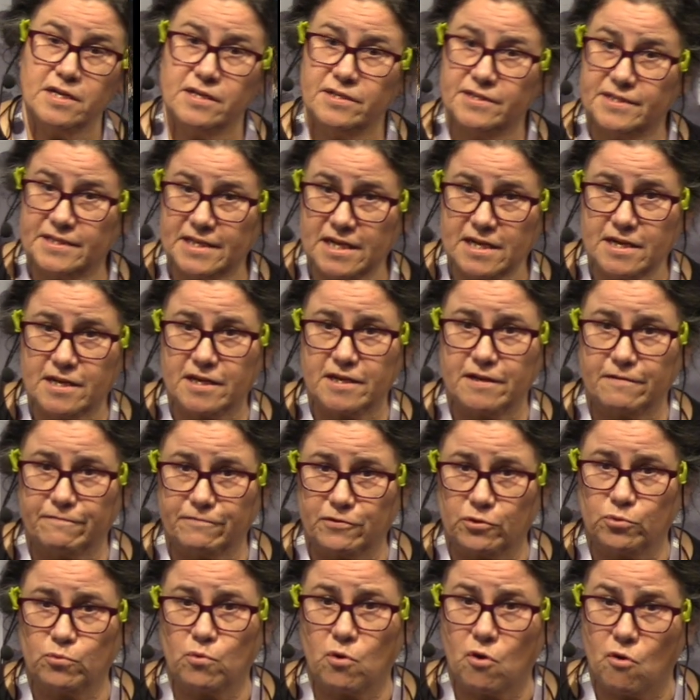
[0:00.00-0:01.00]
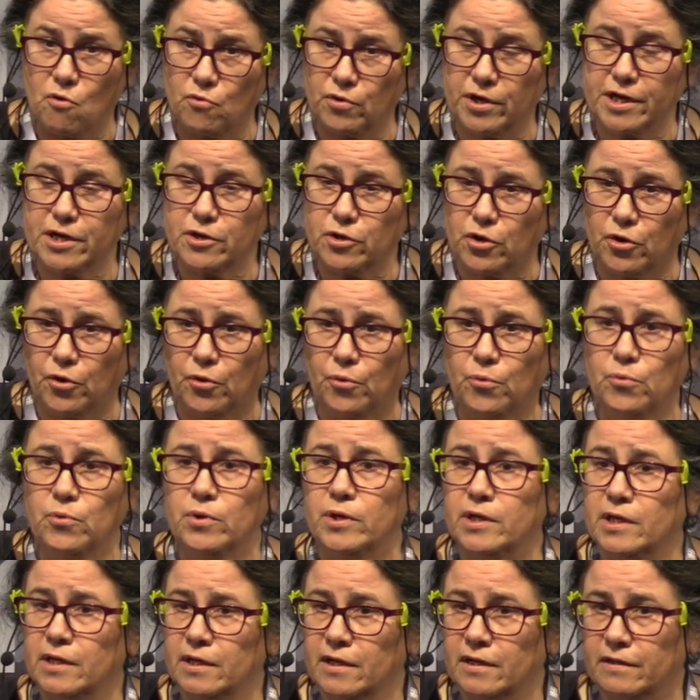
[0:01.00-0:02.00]
see if you already know
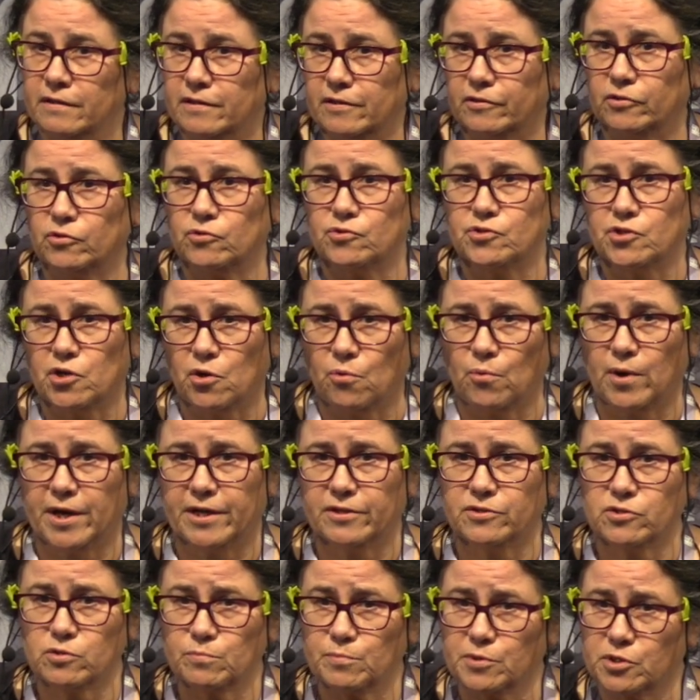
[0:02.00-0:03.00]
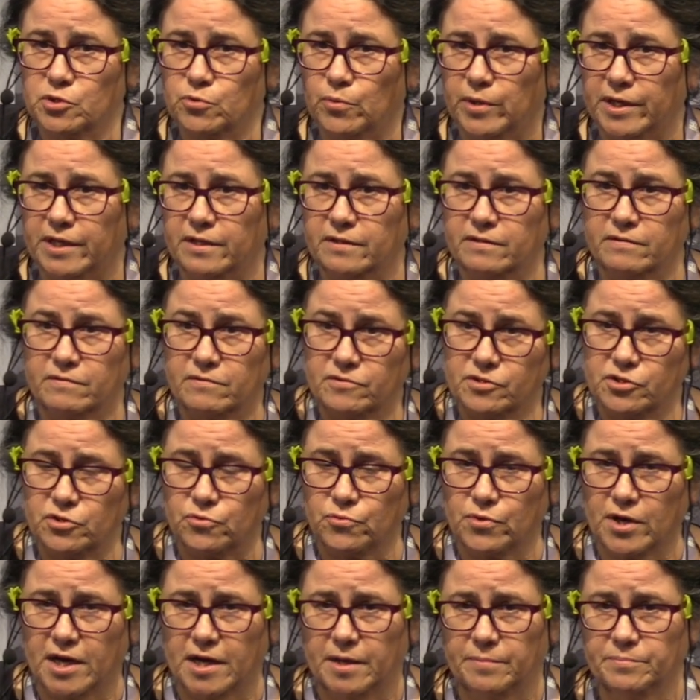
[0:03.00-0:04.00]
that there's no answer between
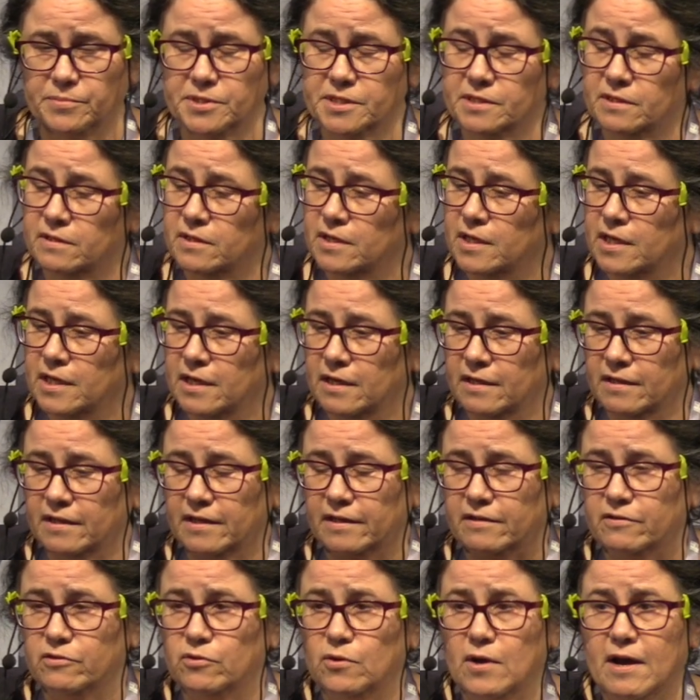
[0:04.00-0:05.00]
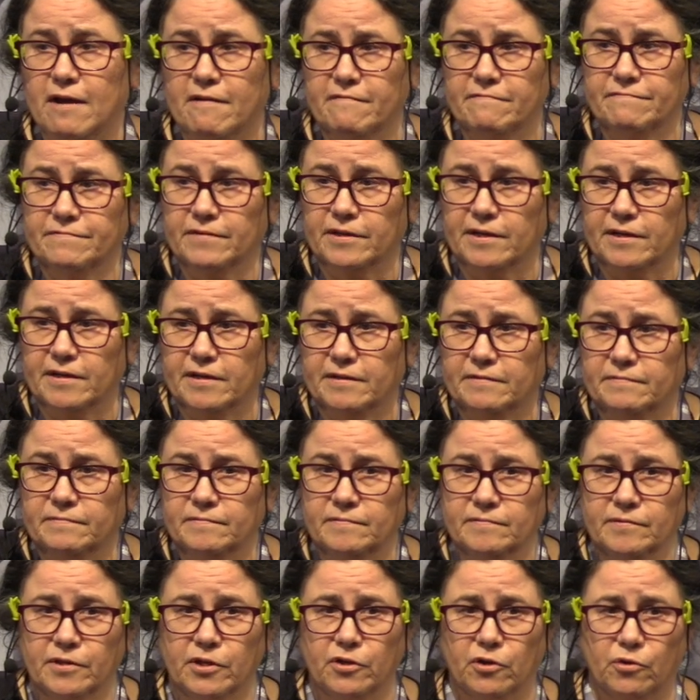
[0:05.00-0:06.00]
two names, that you have,
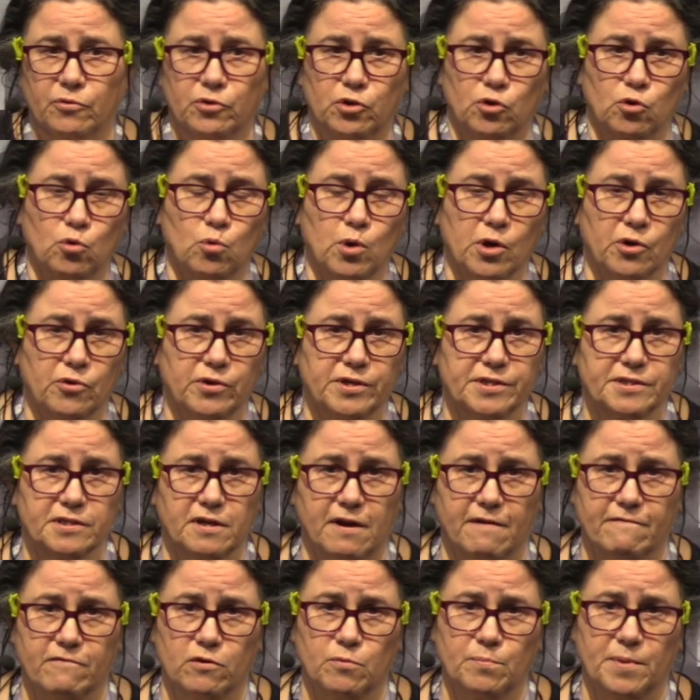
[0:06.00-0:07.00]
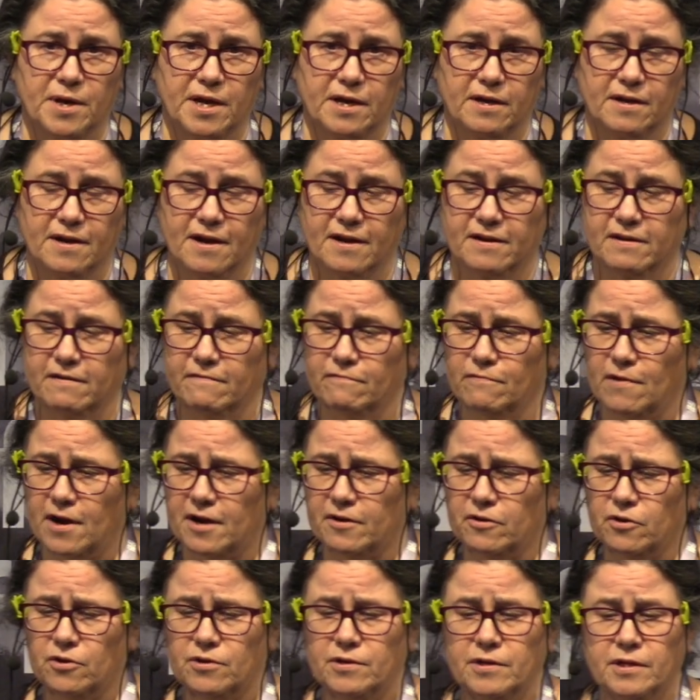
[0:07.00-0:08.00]
your query is covered by a negative
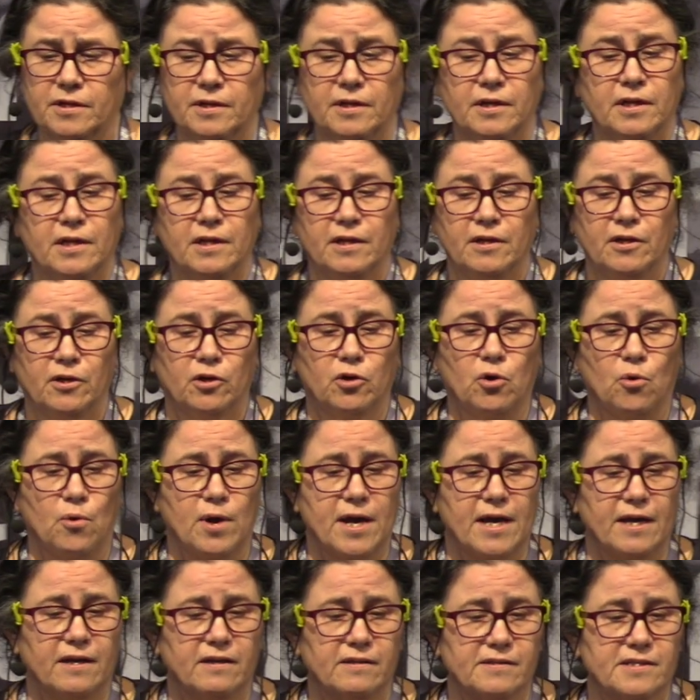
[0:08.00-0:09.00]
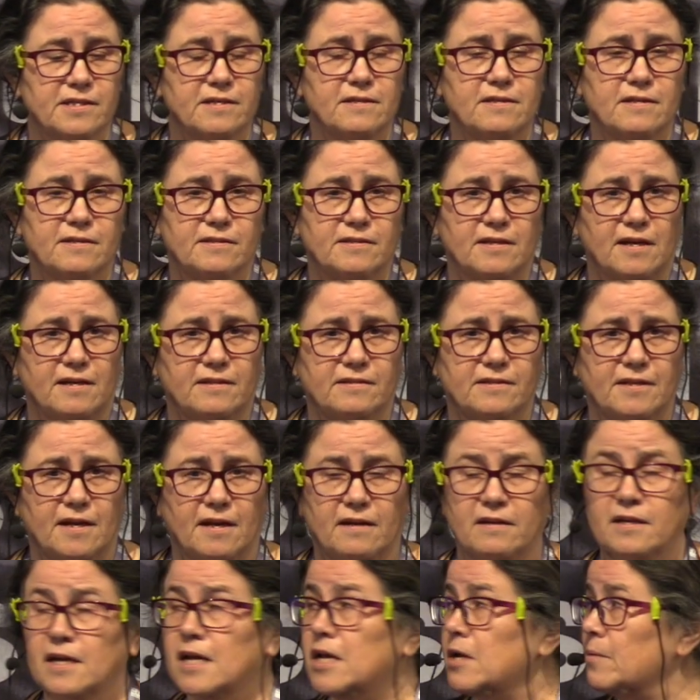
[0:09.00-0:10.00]
record. Go ahead and synthesize
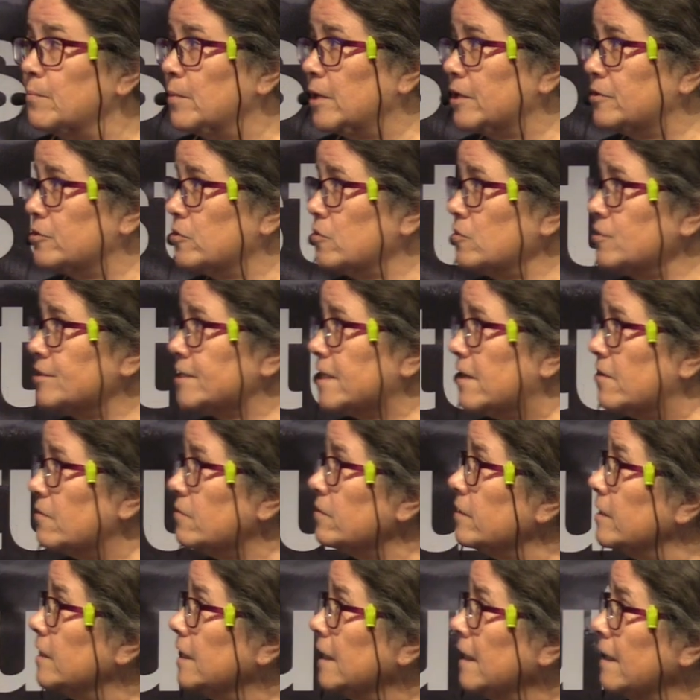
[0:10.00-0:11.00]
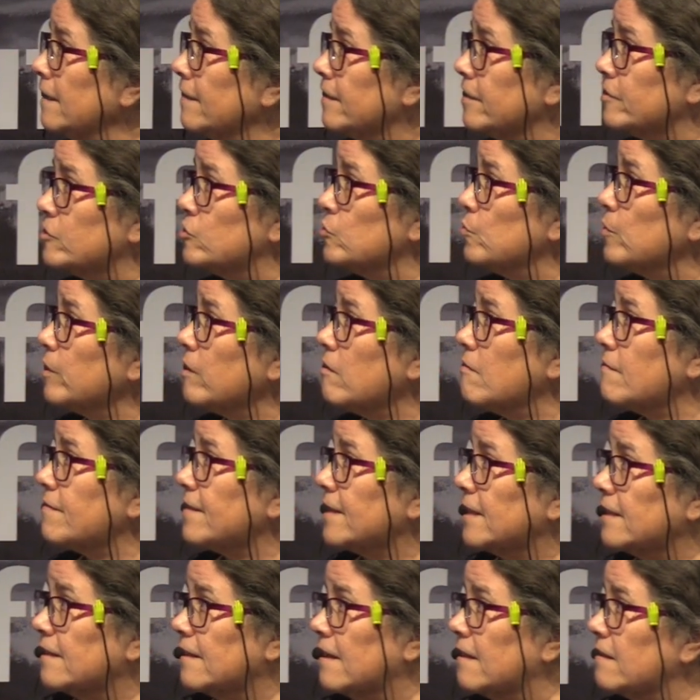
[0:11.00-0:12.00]
that. But it turns out that doing all
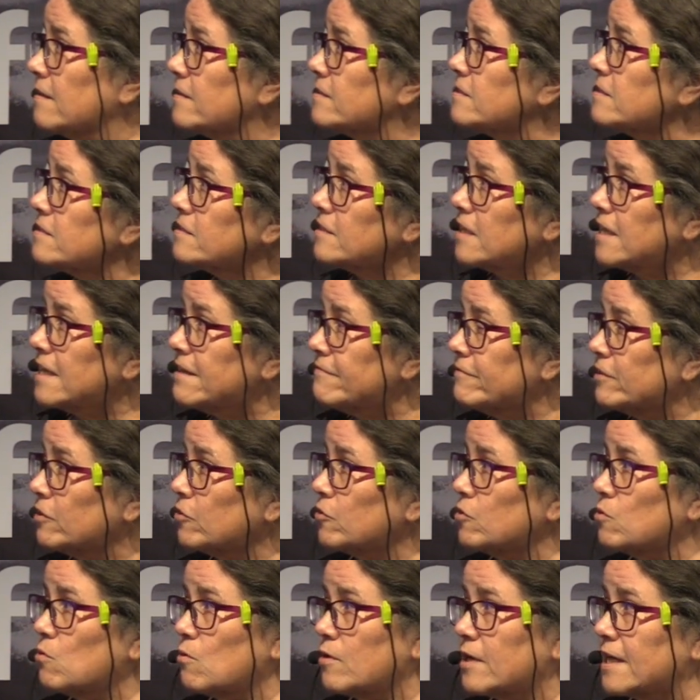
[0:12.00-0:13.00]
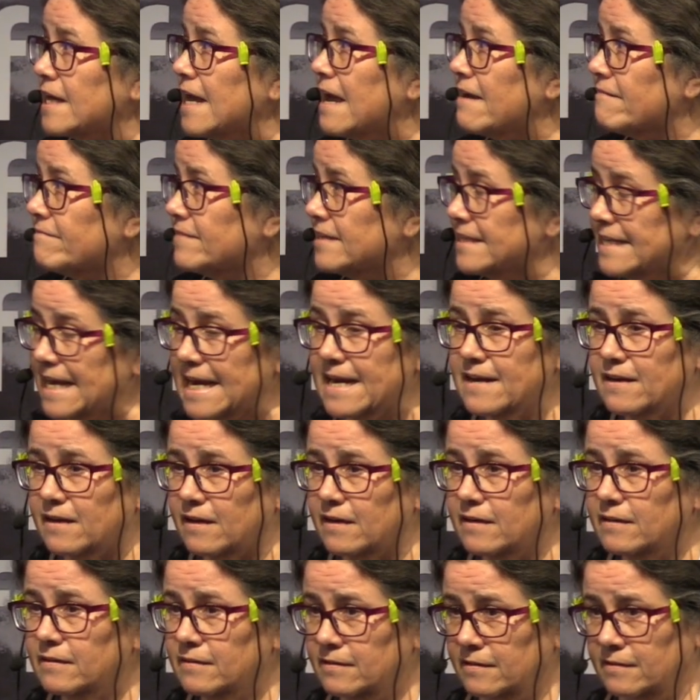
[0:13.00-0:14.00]
that analysis, even though you already have the
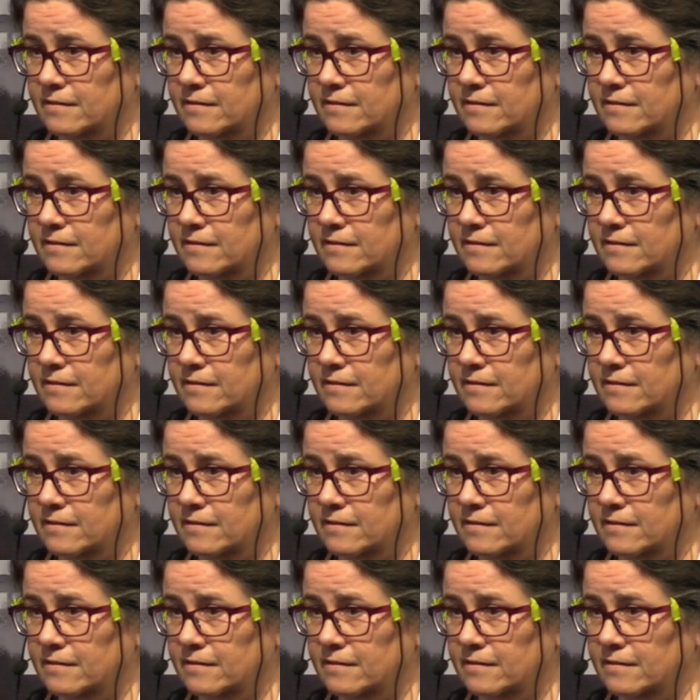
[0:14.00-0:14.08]
data,